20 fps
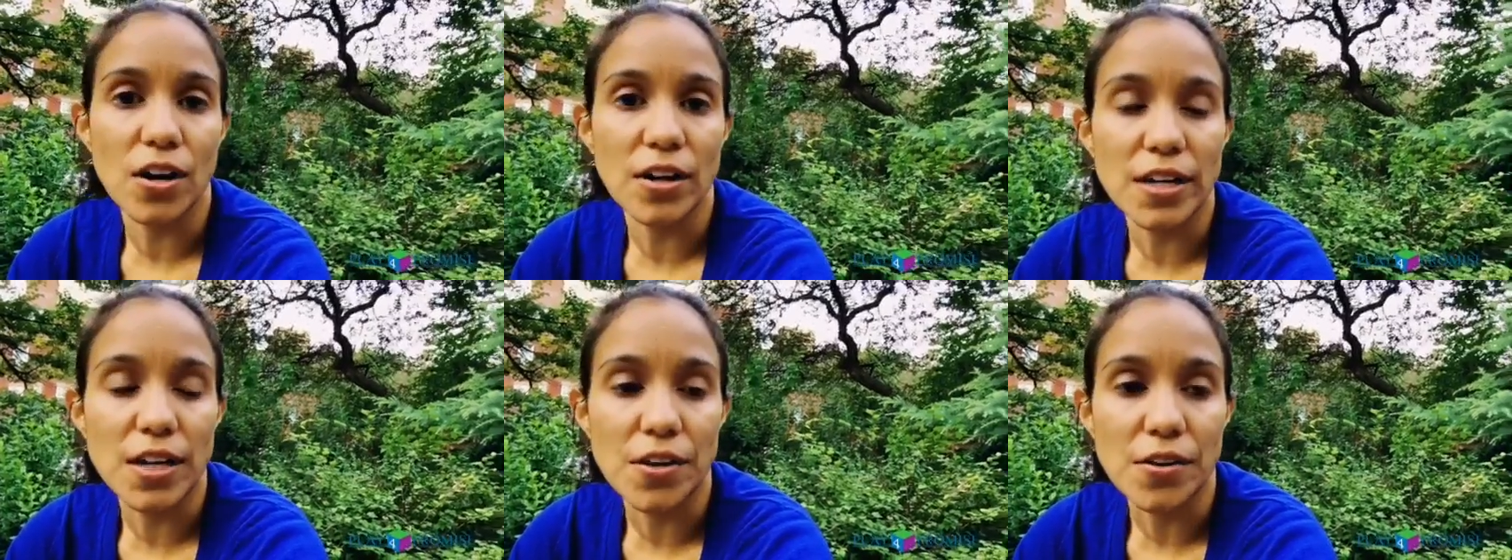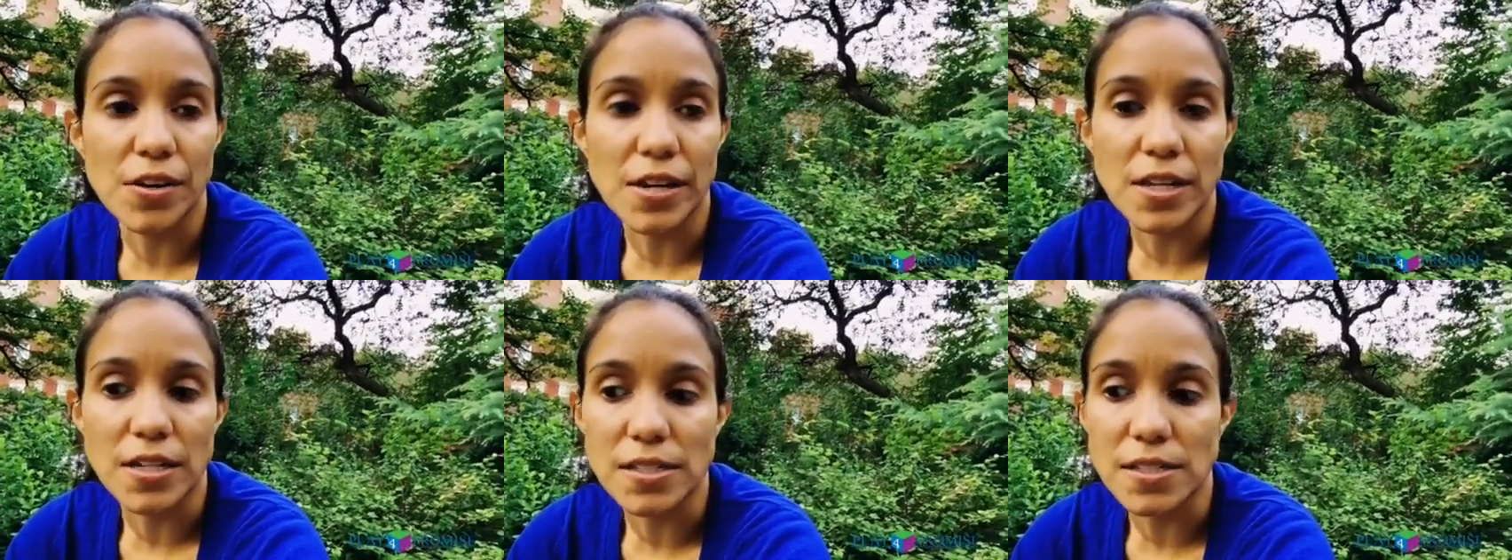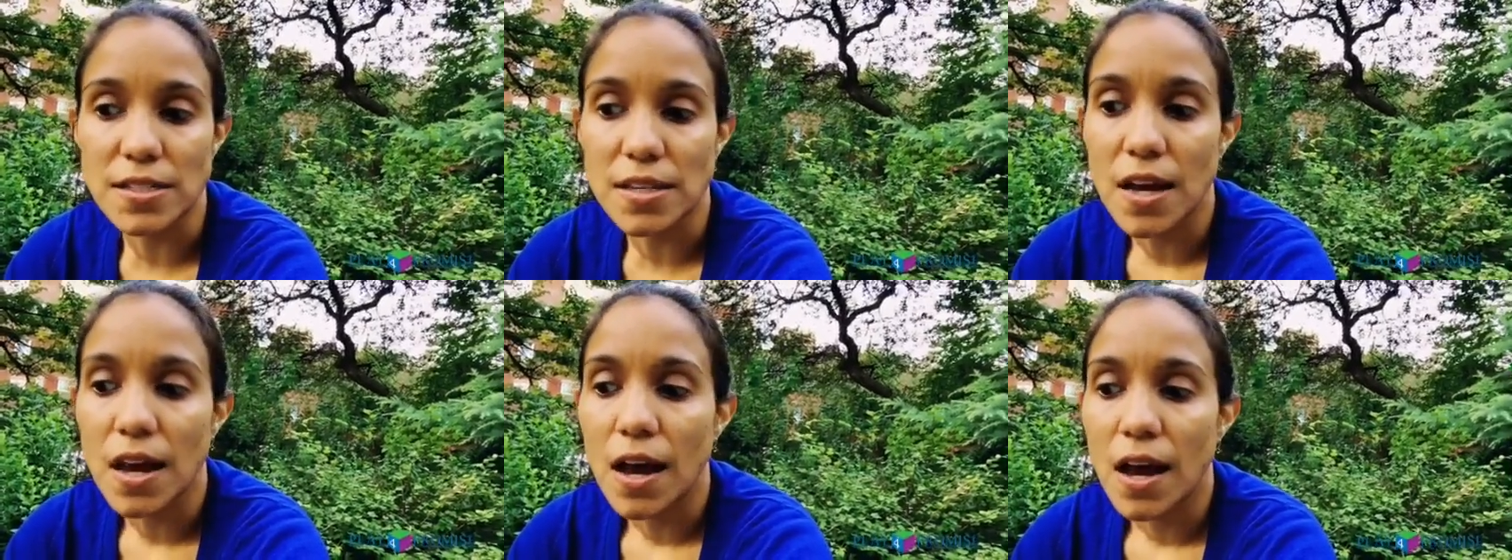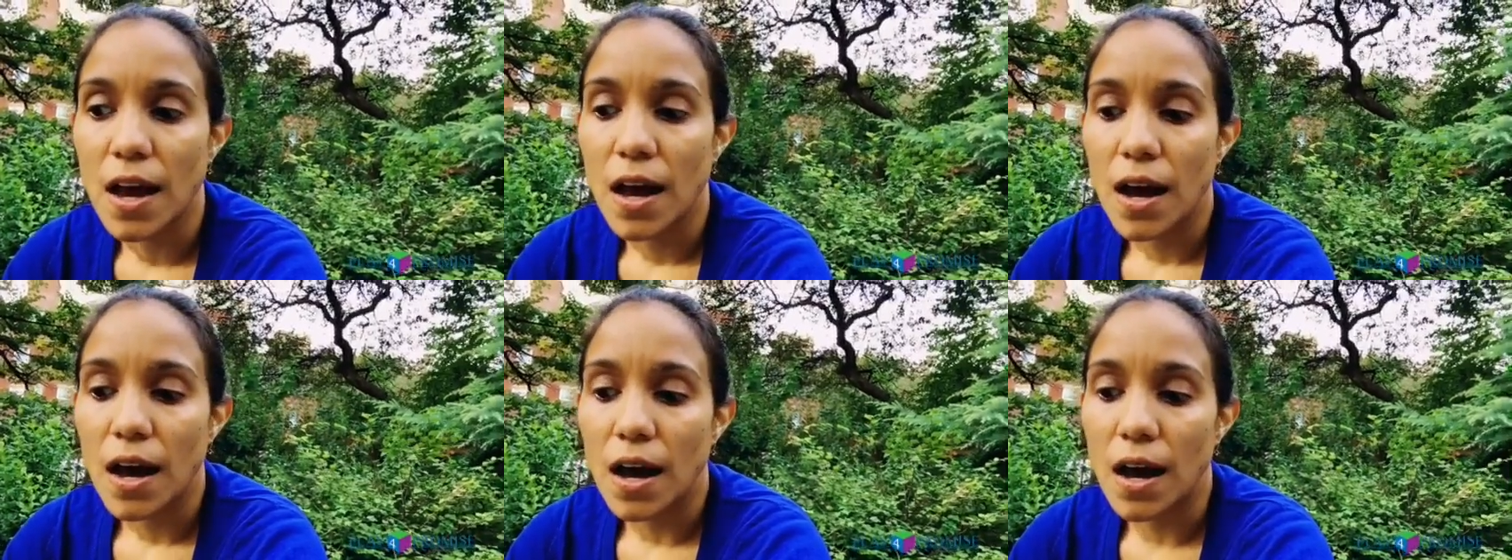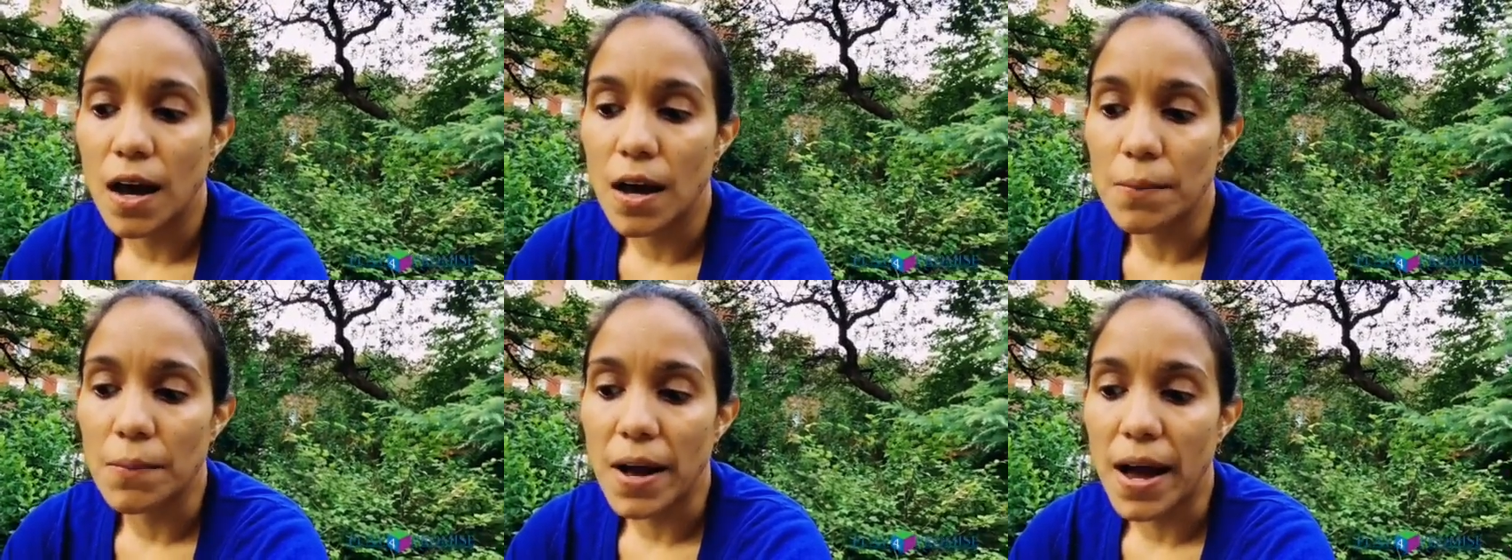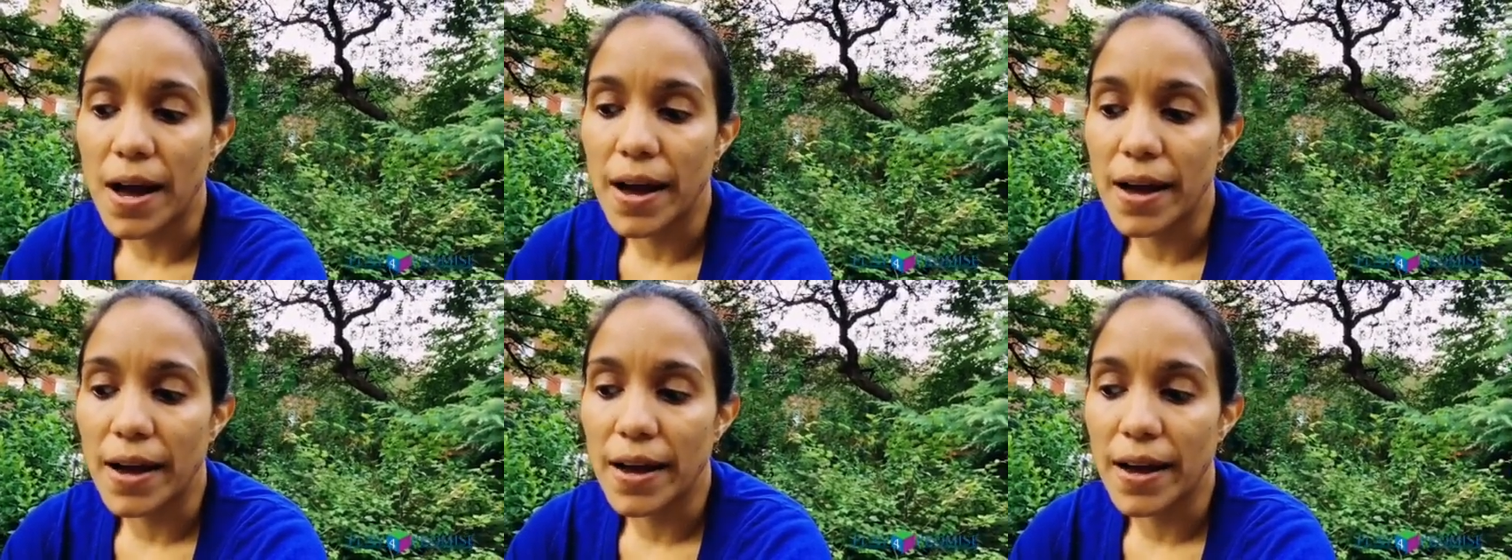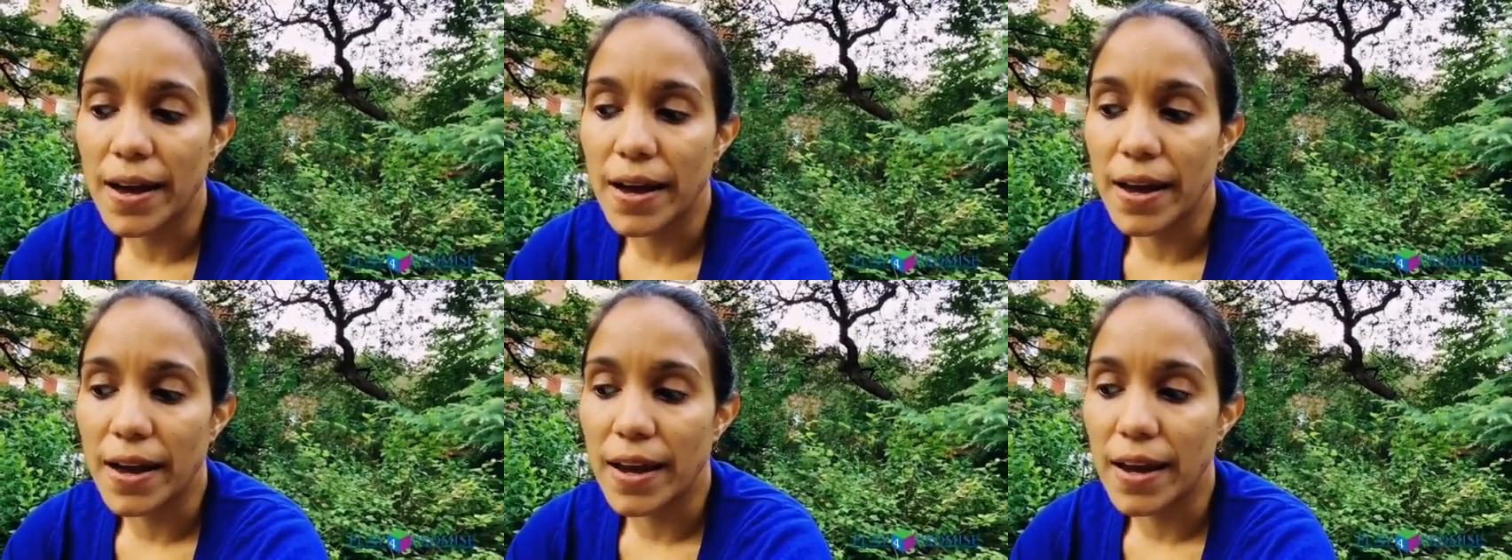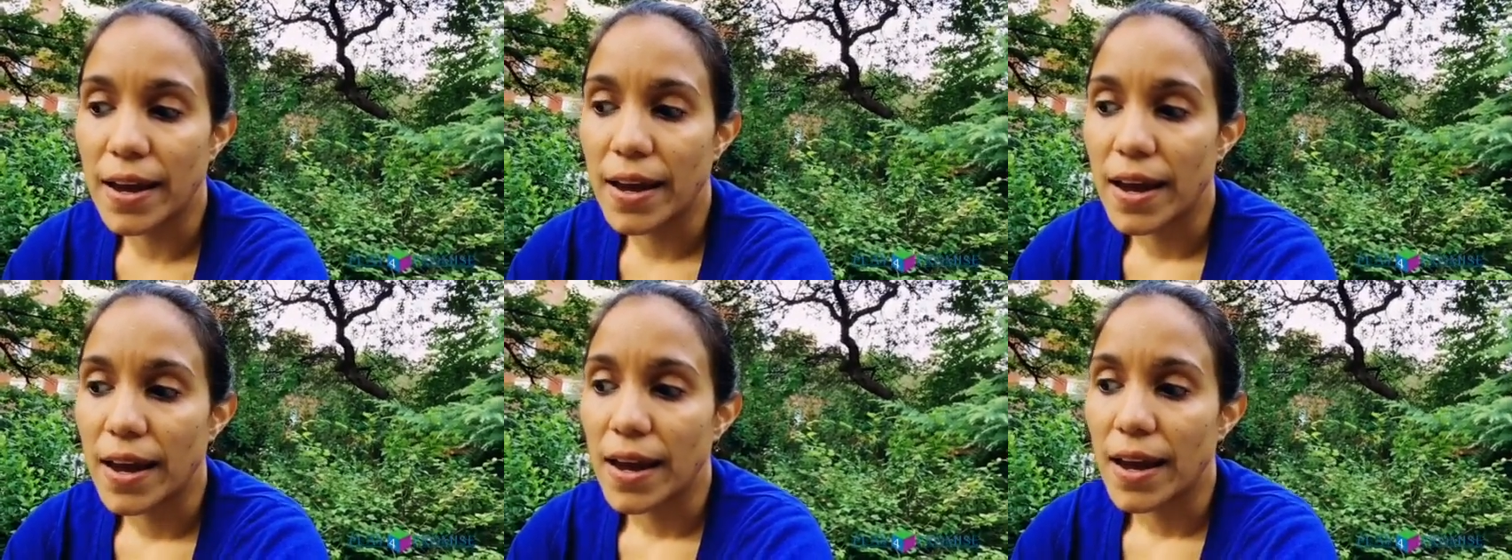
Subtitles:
hearings, I've